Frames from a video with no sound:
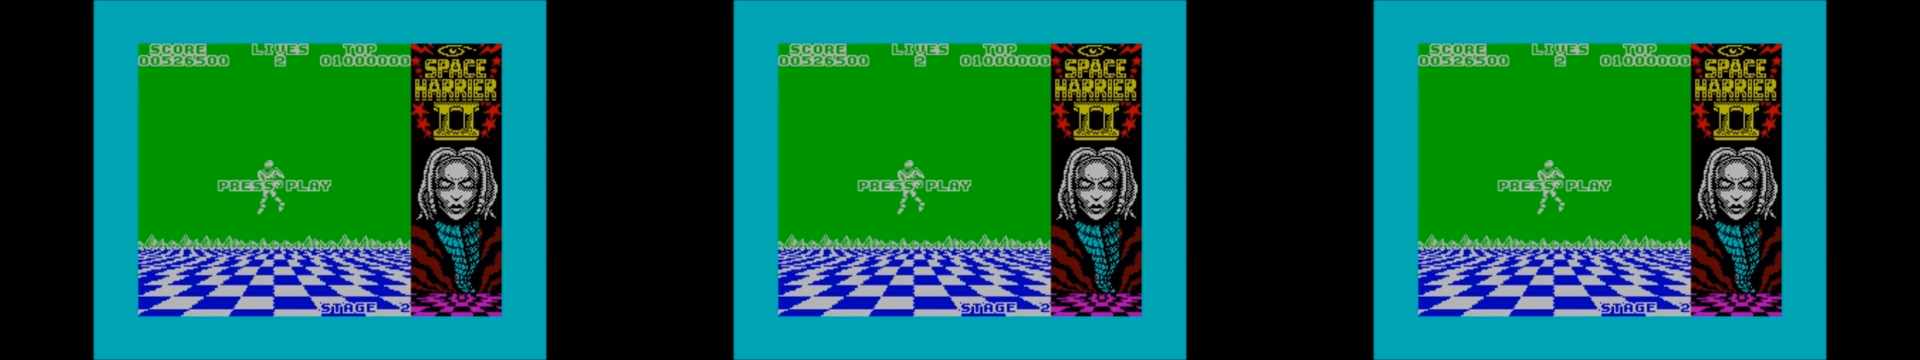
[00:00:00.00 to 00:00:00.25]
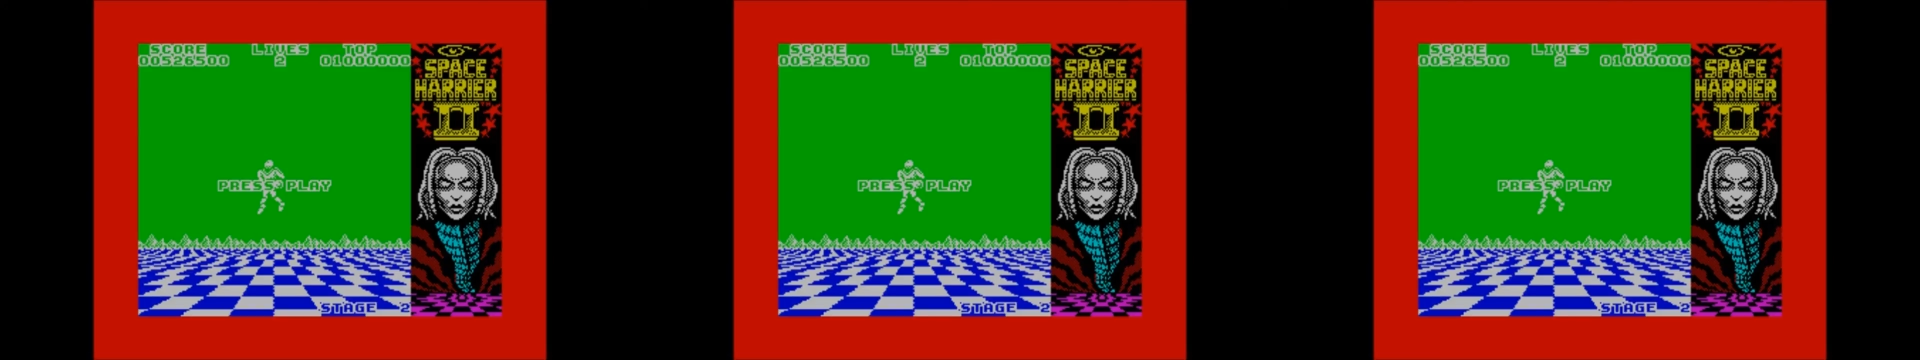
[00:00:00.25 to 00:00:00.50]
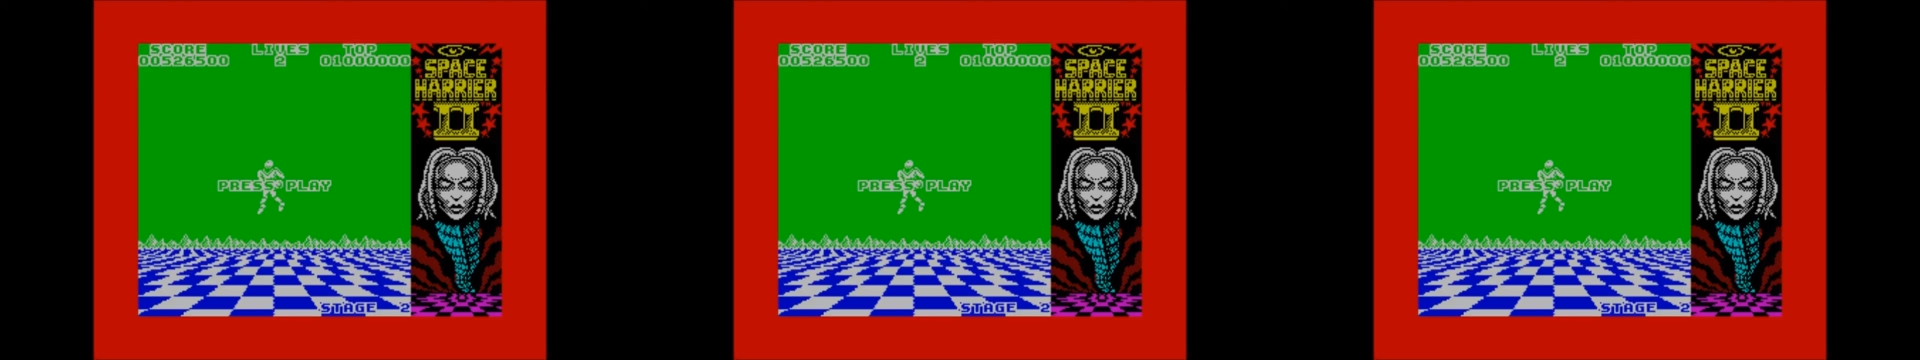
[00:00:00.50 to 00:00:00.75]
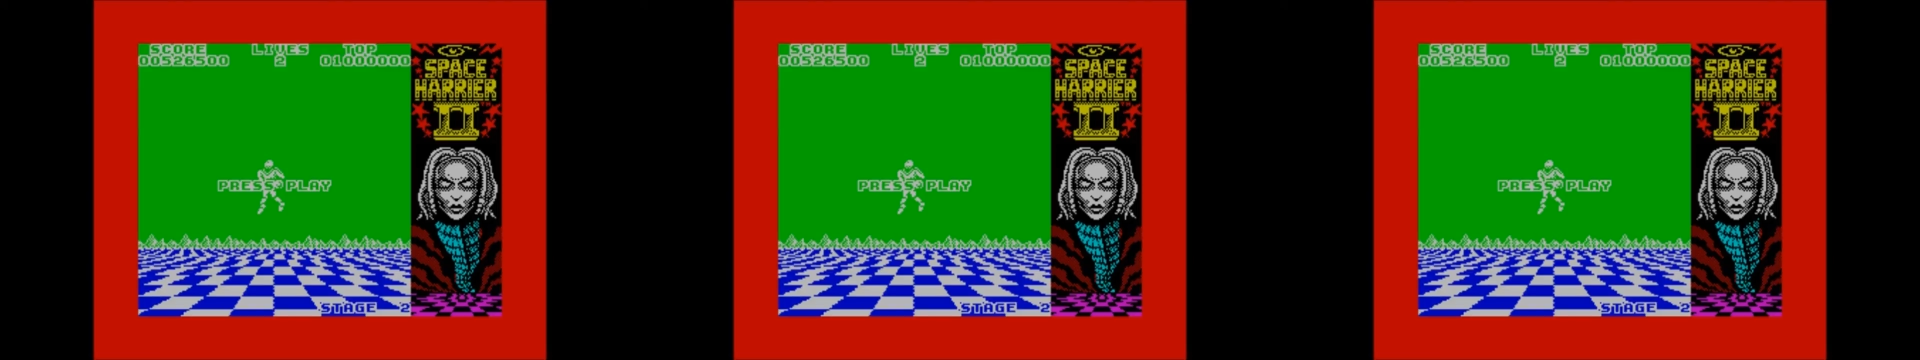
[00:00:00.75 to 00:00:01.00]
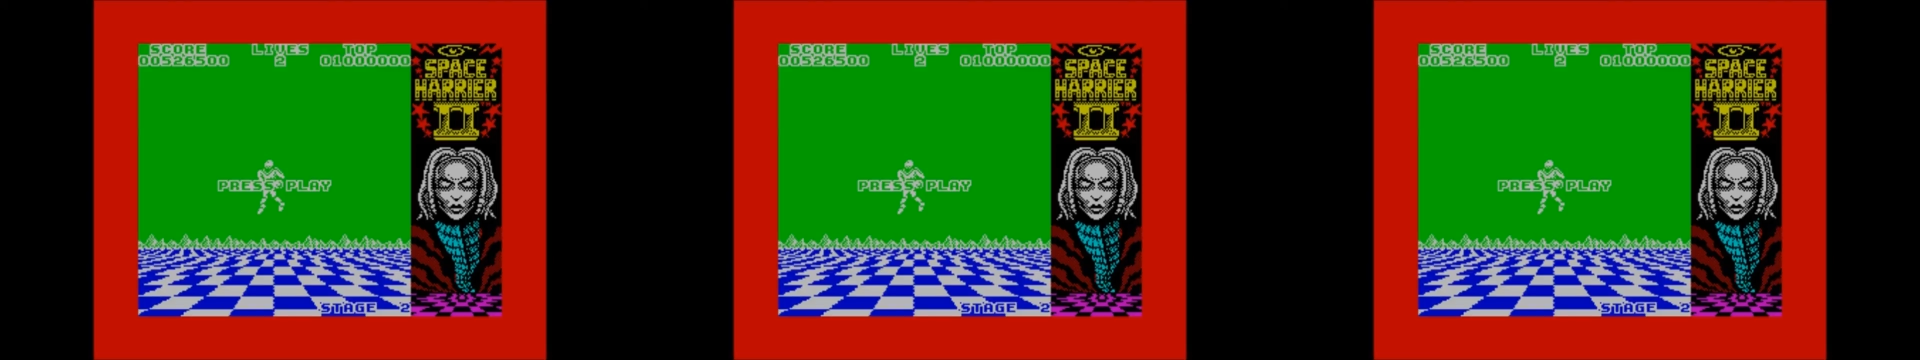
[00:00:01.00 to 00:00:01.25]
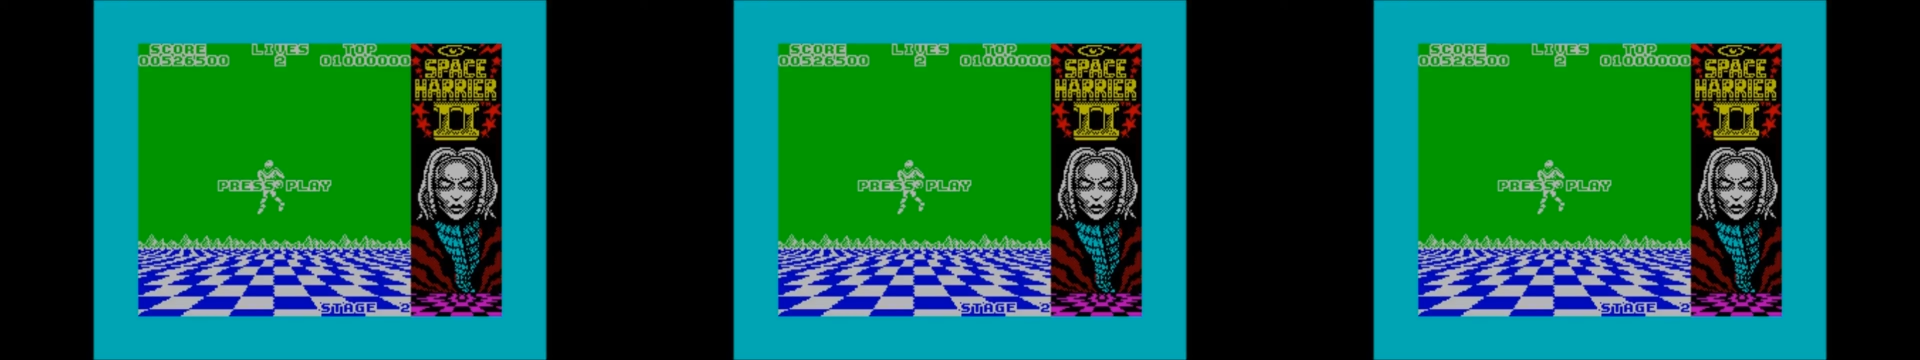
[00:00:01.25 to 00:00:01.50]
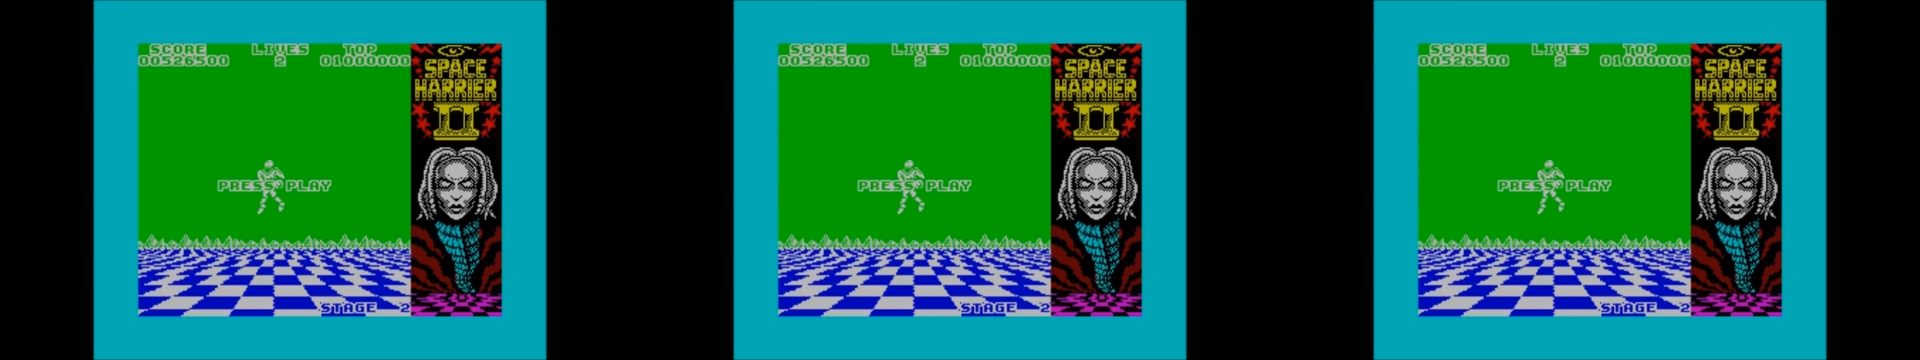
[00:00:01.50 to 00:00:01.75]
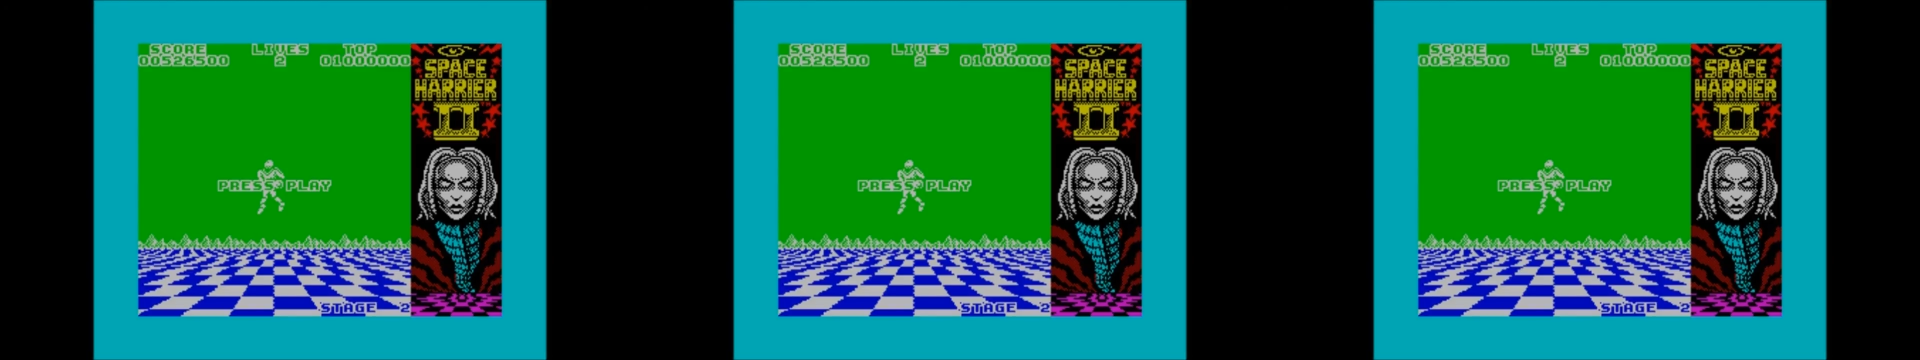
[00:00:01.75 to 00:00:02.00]

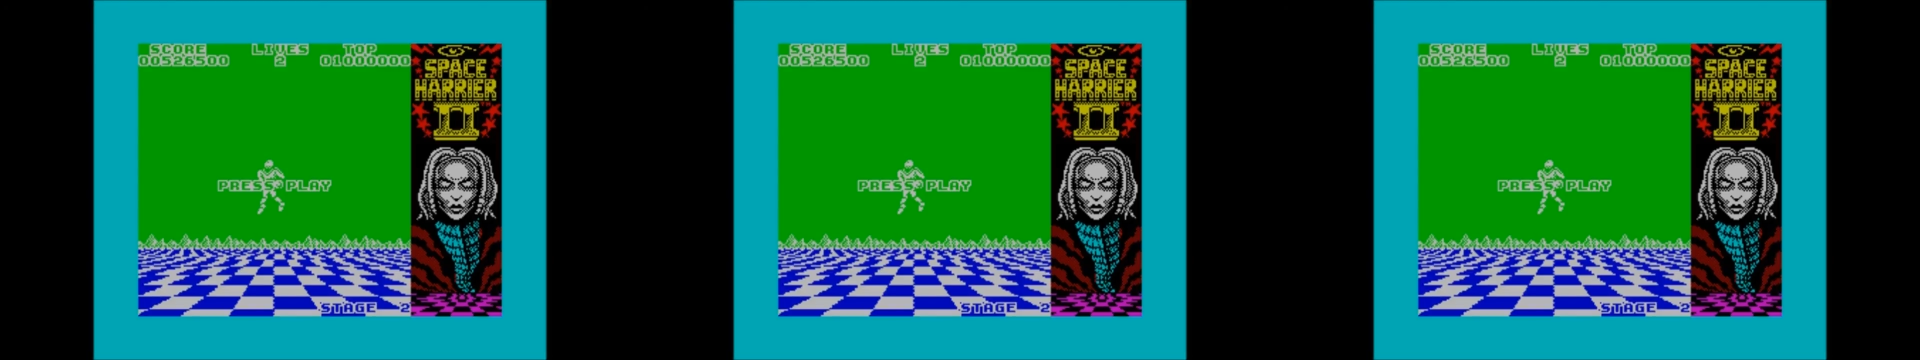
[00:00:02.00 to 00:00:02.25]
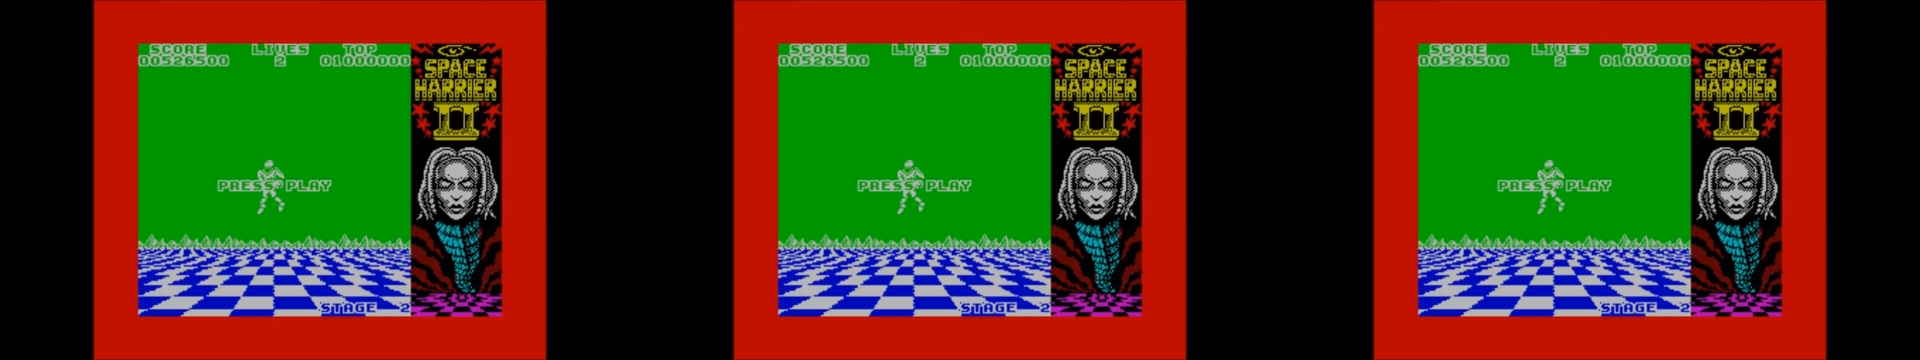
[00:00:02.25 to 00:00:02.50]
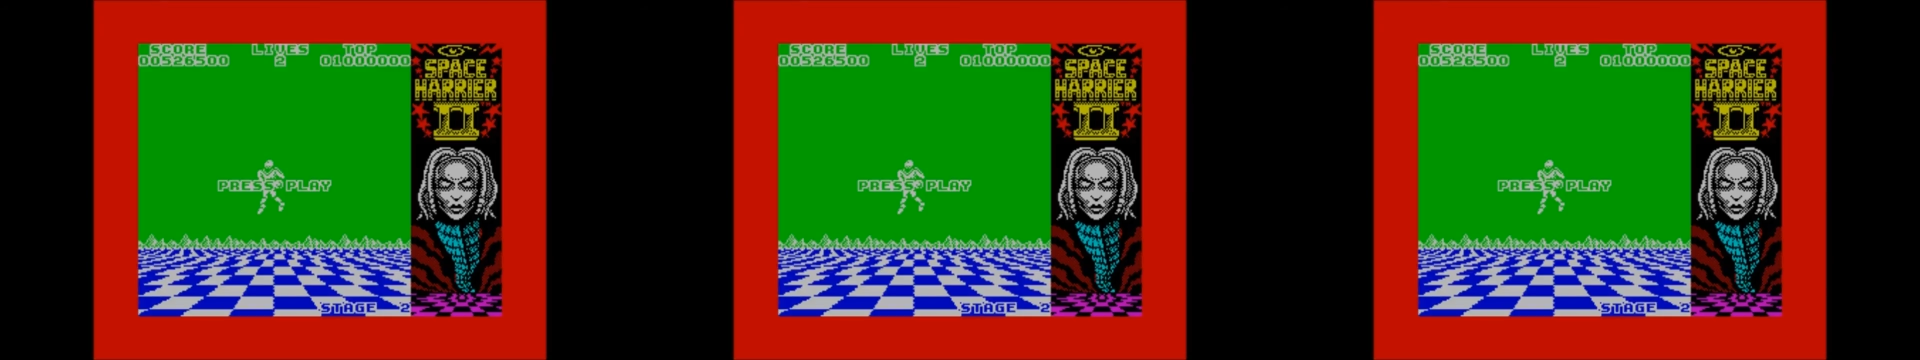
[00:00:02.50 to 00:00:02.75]
This is a still picture; no speech is visible.